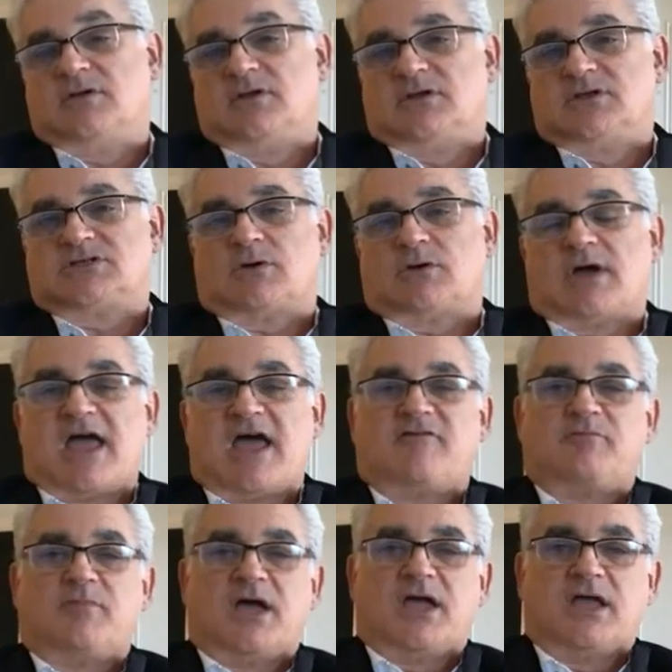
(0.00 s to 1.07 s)
So I have
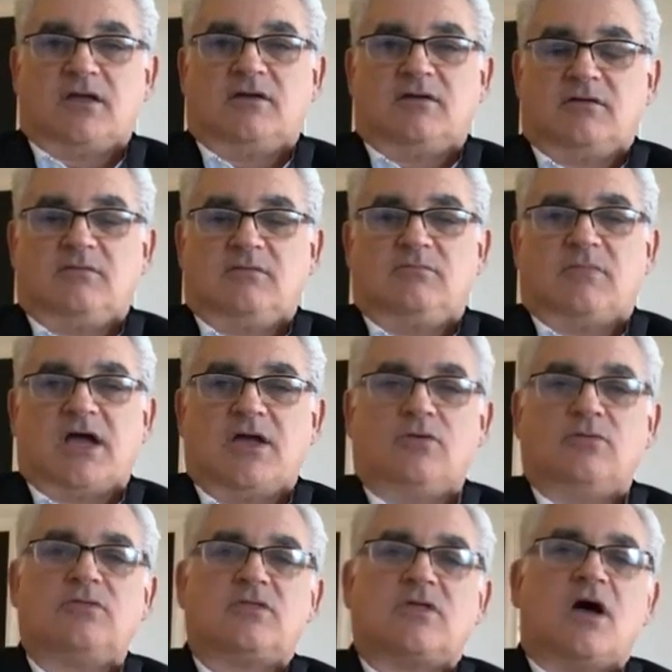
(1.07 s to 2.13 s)
my
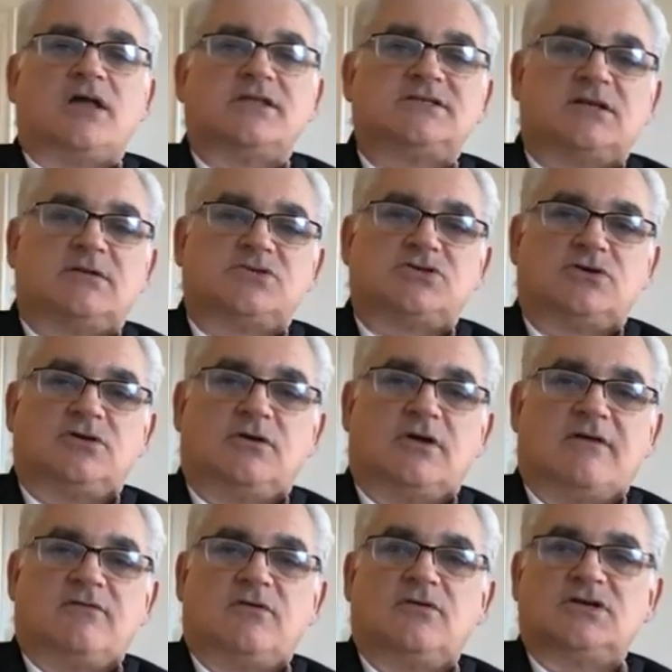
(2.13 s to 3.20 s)
own thoughts, and I'm sure you
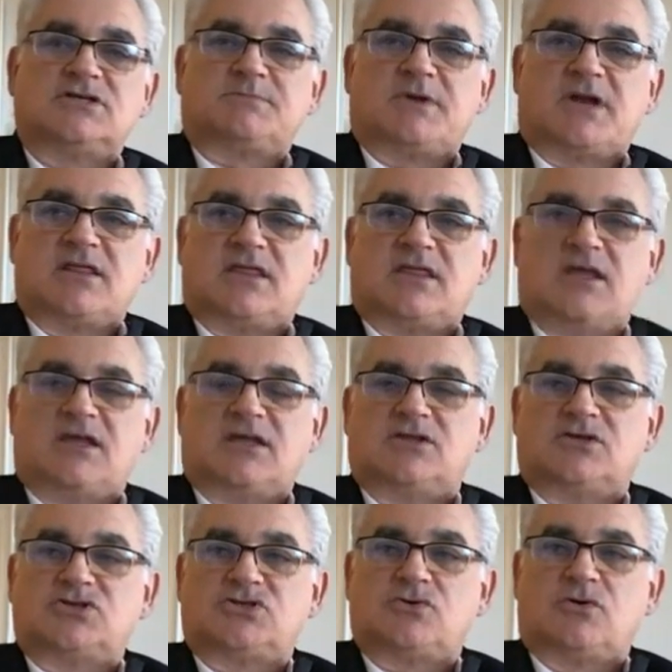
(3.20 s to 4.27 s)
have yours, but I think in the
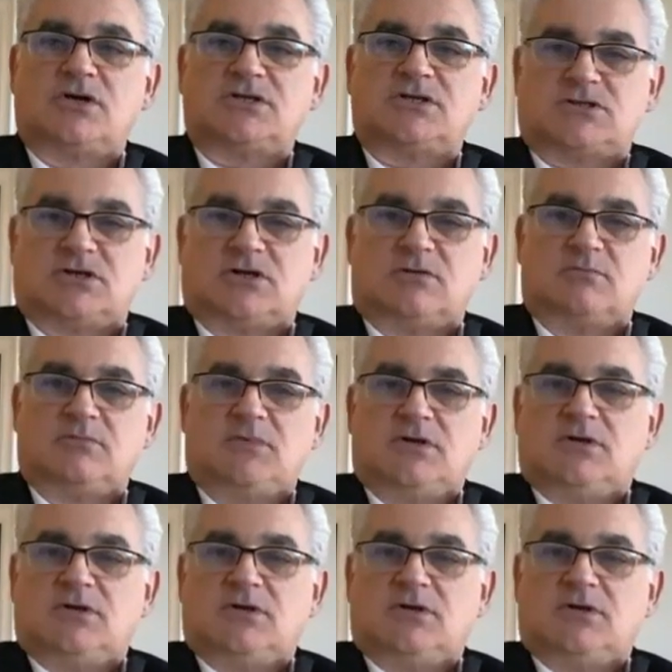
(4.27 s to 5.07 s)
short term,